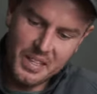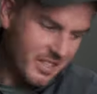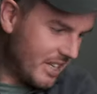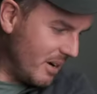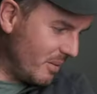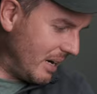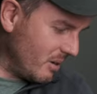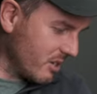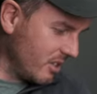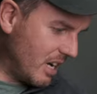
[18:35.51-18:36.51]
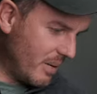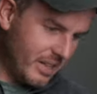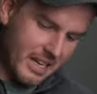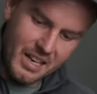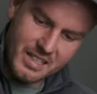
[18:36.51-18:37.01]
so what else could go
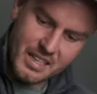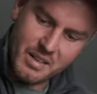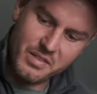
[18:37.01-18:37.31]
in there? I don't know,